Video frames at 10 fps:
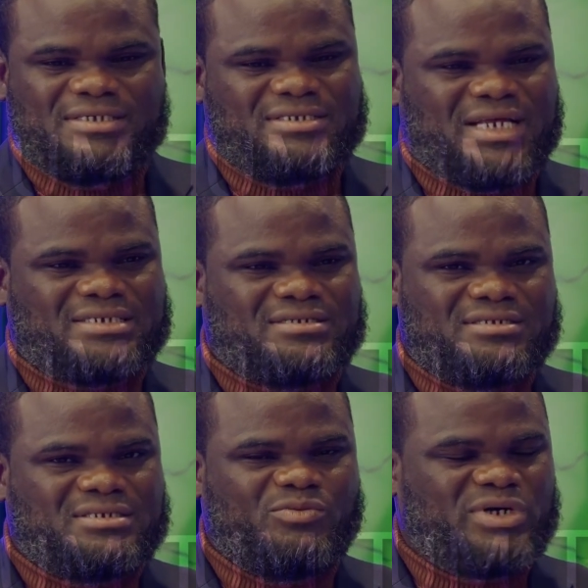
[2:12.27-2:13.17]

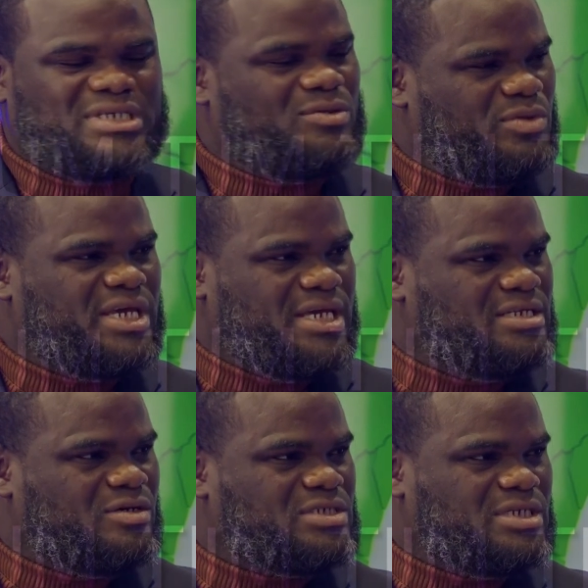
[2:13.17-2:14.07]
national team wise, I don't think he
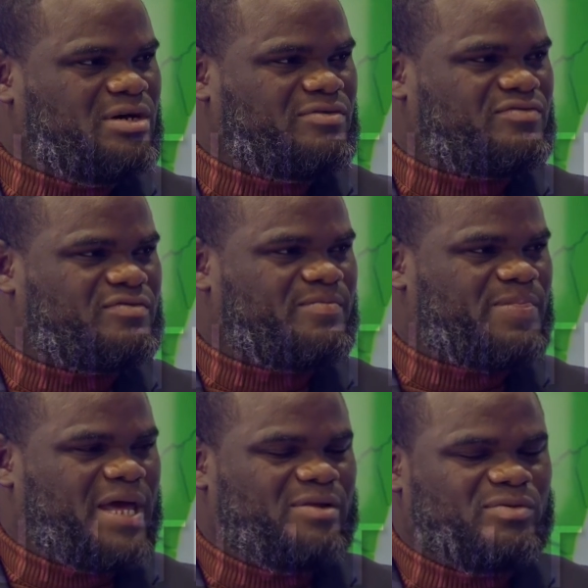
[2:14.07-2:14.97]
does enough.
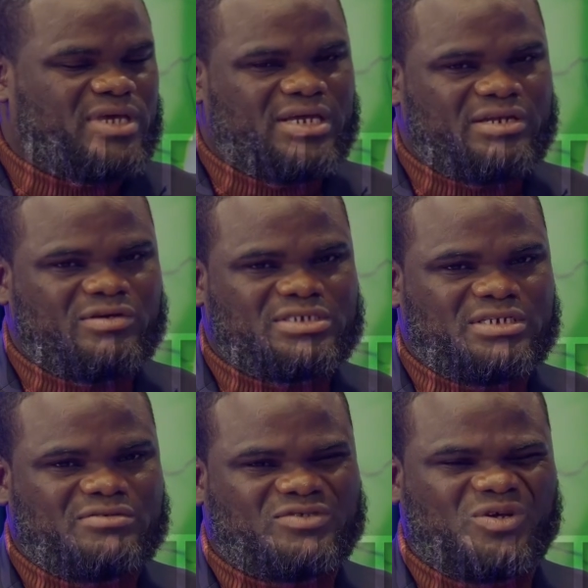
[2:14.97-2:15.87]
Mm. I don't think he does
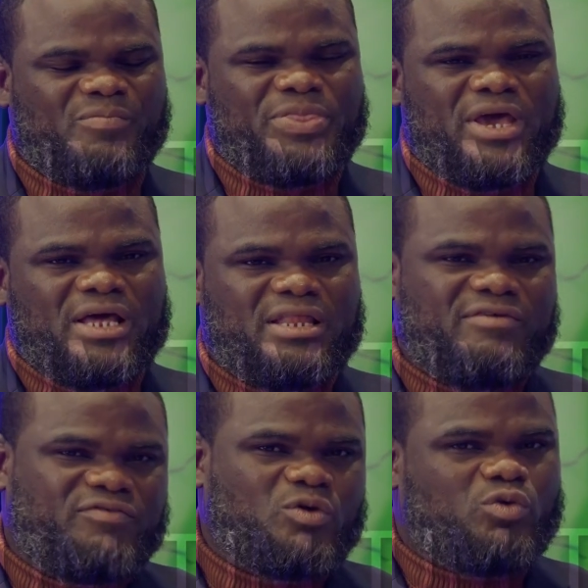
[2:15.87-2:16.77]
enough. So there are
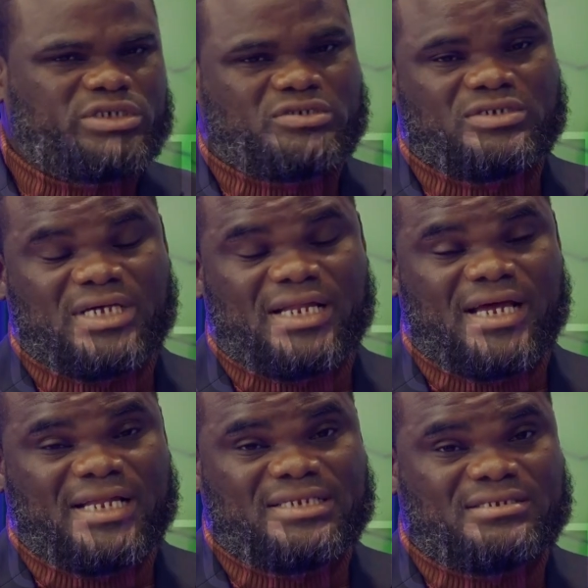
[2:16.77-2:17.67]
a few questions, and
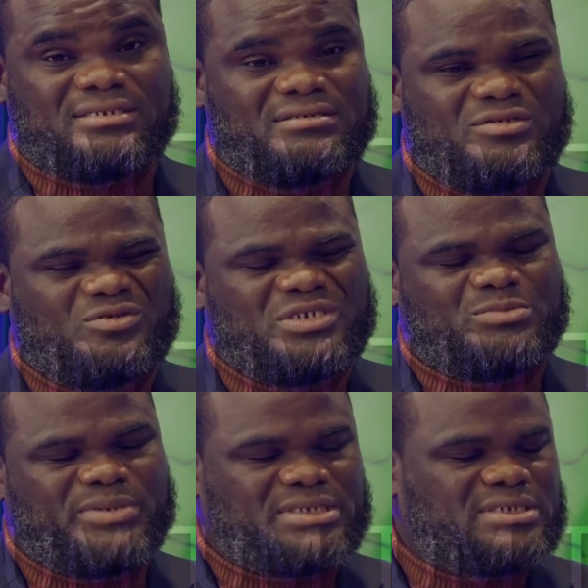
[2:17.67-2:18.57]
and you know, this
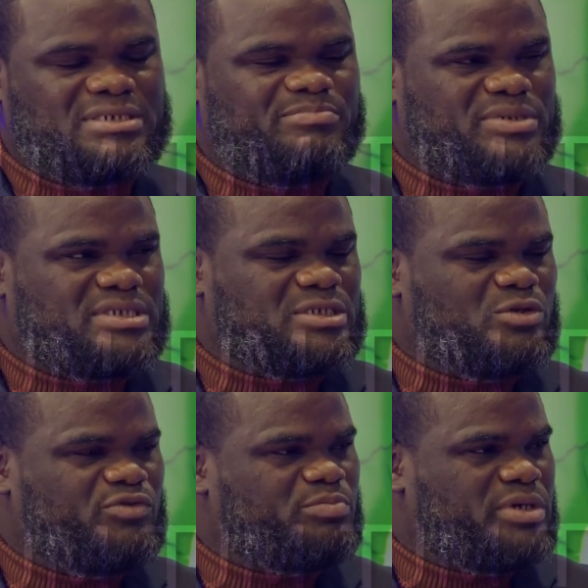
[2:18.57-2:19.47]
business is a business
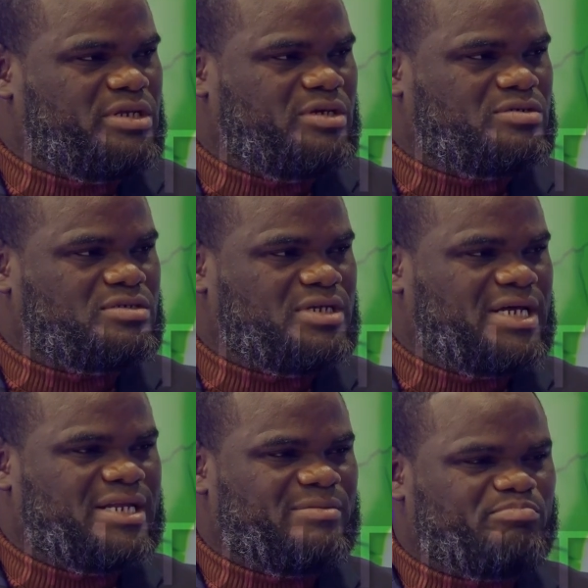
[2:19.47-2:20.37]
of opinion,
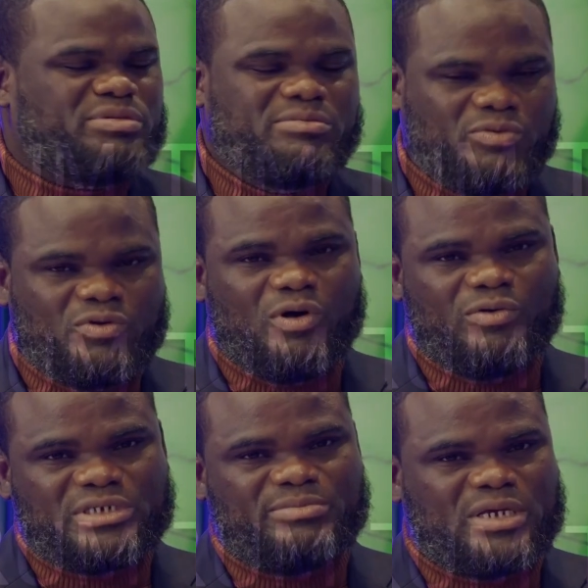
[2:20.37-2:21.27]
and yeah. people will
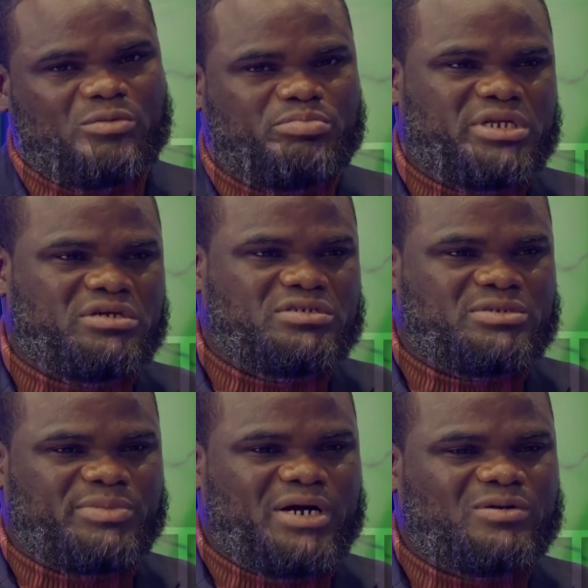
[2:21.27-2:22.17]
always make opinions
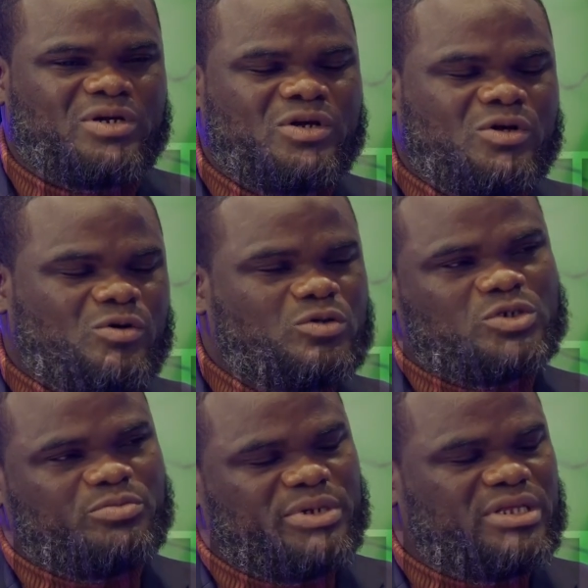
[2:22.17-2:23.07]
about who
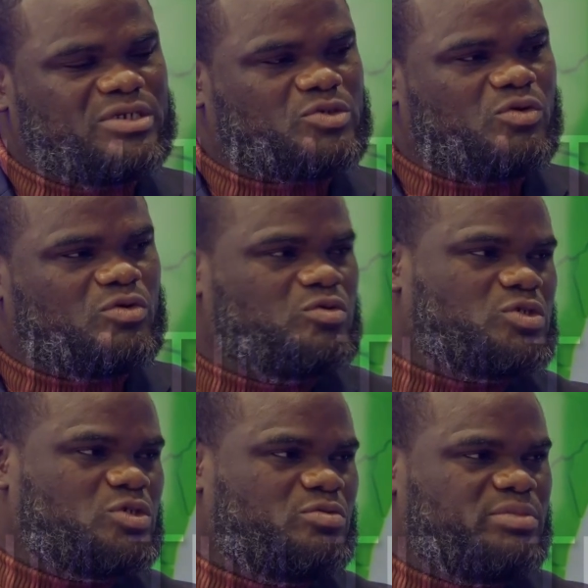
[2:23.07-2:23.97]
should be in the squad, who
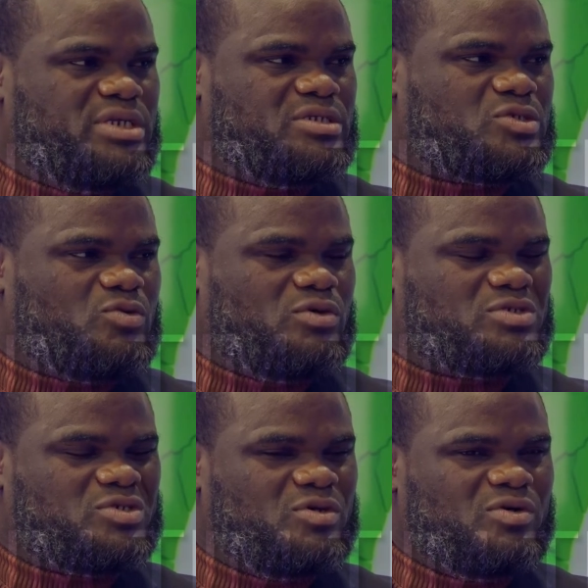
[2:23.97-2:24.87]
shouldn't be in the
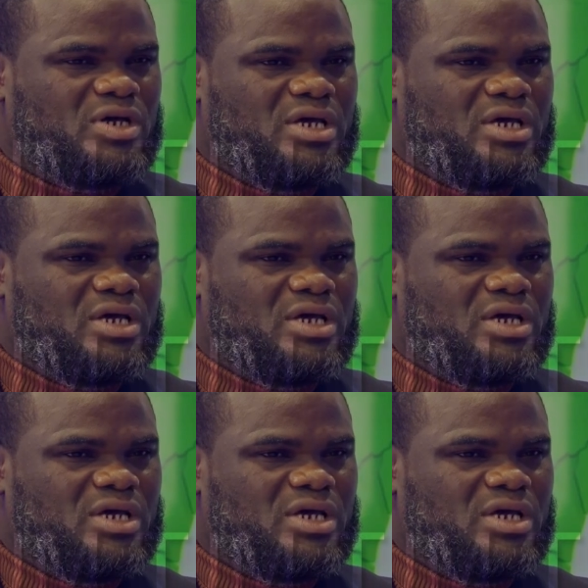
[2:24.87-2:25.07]
squad. So. Yeah.